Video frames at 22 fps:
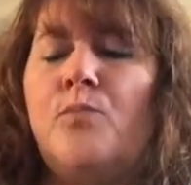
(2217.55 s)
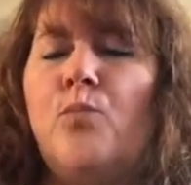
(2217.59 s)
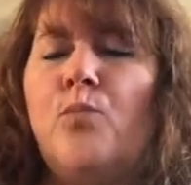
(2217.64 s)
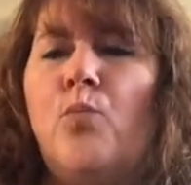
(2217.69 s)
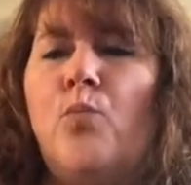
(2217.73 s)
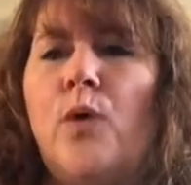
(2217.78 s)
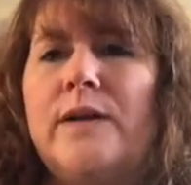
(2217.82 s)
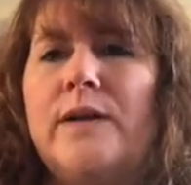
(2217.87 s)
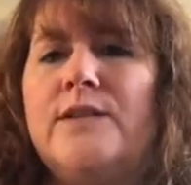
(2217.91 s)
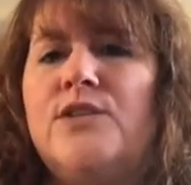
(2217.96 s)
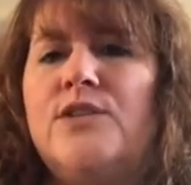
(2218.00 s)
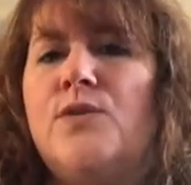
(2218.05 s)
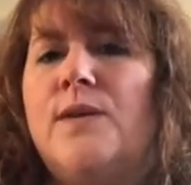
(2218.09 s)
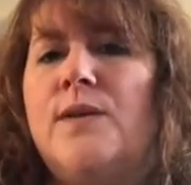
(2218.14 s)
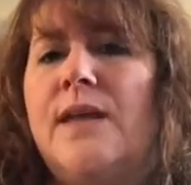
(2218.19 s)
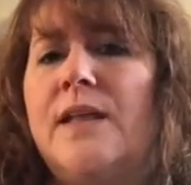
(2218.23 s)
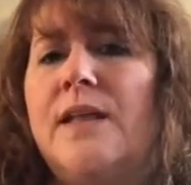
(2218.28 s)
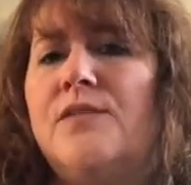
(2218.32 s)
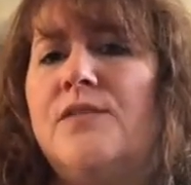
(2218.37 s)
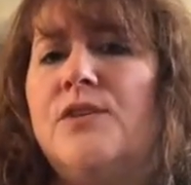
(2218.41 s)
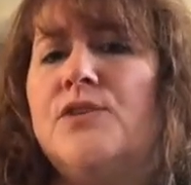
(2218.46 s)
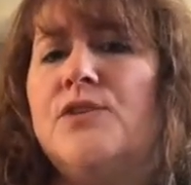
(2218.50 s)
Once you
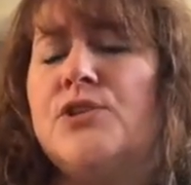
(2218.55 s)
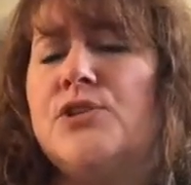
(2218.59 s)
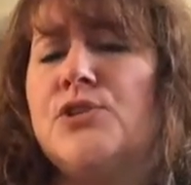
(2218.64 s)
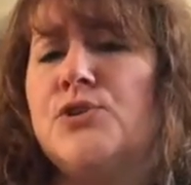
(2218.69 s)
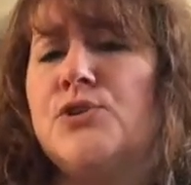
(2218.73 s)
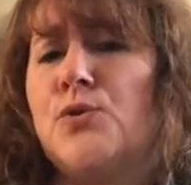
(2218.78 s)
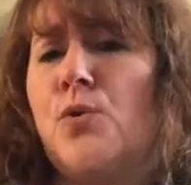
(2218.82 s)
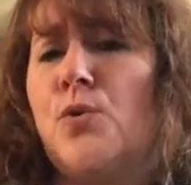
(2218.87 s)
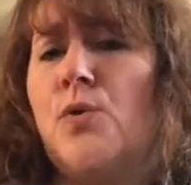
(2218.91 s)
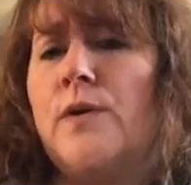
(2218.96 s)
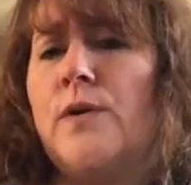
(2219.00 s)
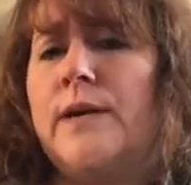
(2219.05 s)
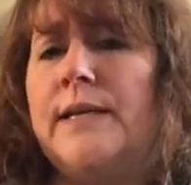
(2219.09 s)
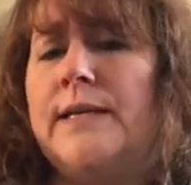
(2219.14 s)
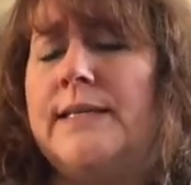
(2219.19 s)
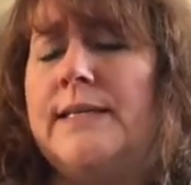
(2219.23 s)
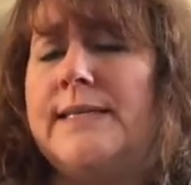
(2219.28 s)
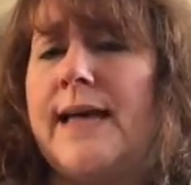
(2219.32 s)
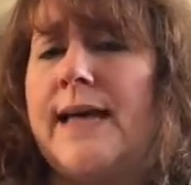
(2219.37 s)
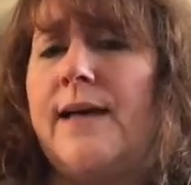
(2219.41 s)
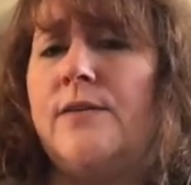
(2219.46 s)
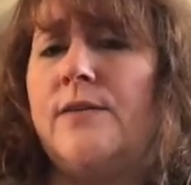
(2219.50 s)
get the story
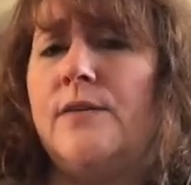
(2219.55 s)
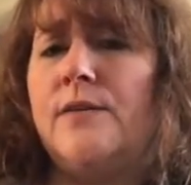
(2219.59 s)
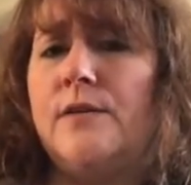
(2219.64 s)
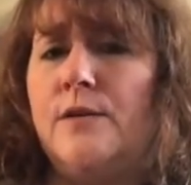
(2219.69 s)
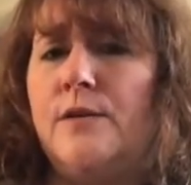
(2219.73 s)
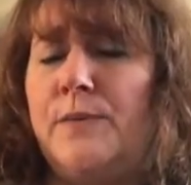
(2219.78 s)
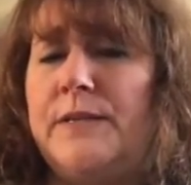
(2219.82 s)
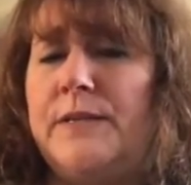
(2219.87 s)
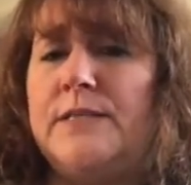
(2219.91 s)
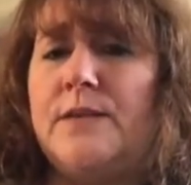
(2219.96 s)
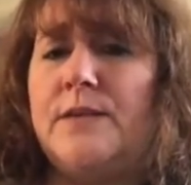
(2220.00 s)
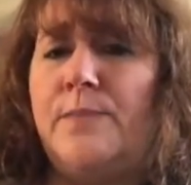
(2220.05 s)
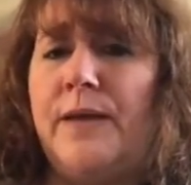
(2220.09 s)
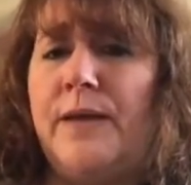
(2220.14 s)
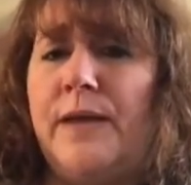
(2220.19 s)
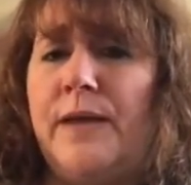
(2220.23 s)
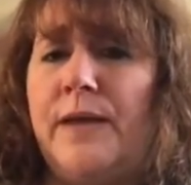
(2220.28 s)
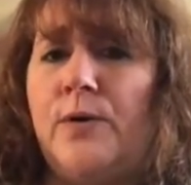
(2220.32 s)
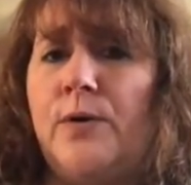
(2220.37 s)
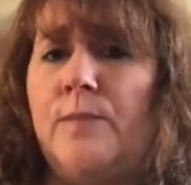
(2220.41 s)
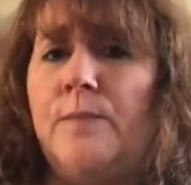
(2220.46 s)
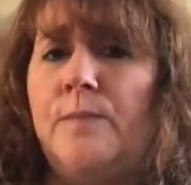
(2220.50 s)
down on a piece of
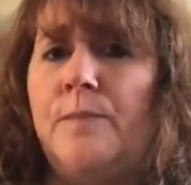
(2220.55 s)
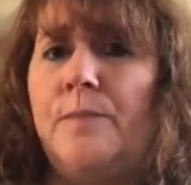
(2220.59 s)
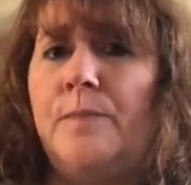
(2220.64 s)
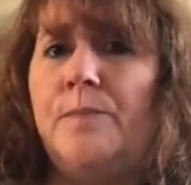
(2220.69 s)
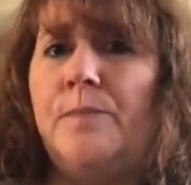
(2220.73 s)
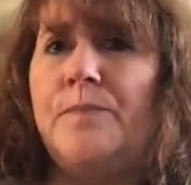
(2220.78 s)
paper,